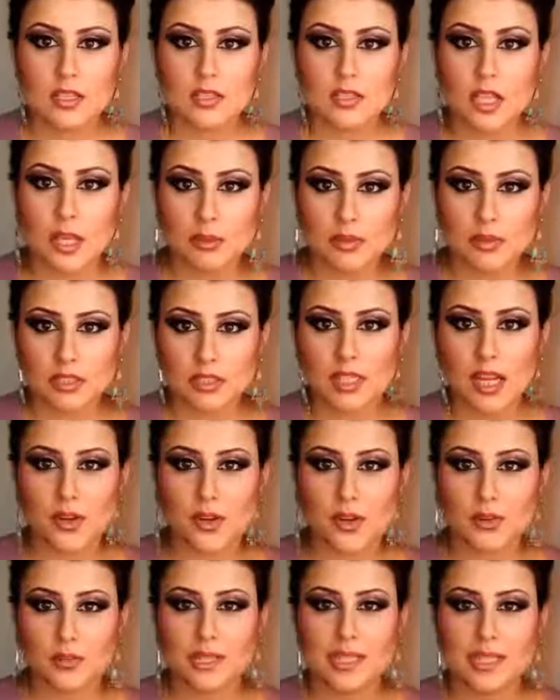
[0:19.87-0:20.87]
So I'm going to
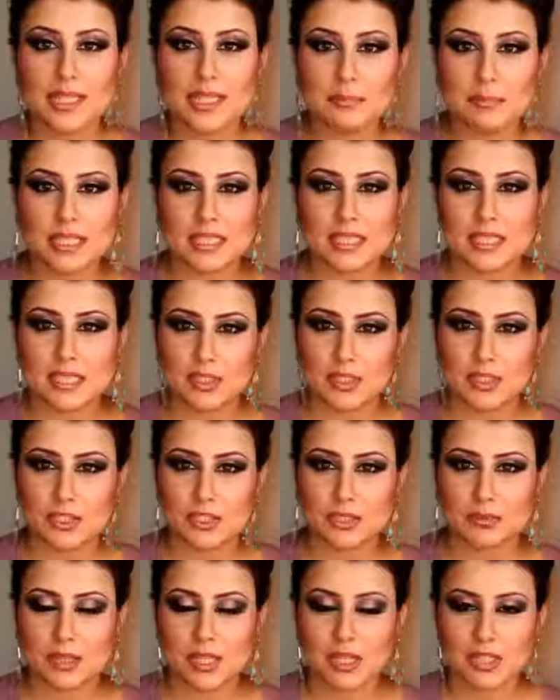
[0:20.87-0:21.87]
start off with the limited
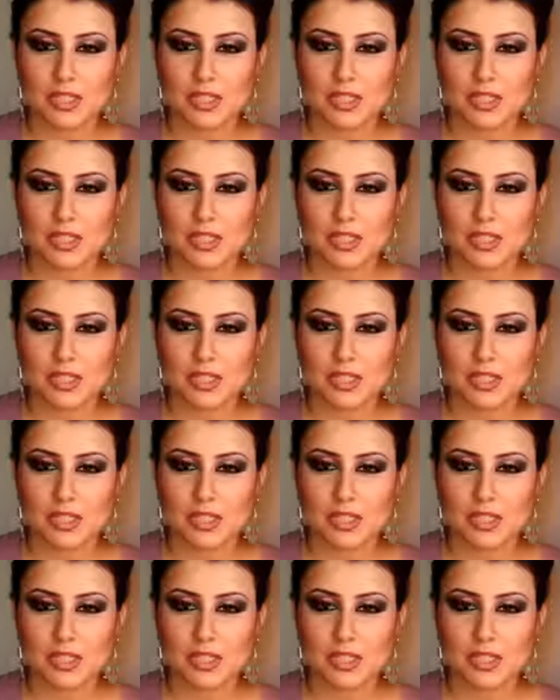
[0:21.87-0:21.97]
edition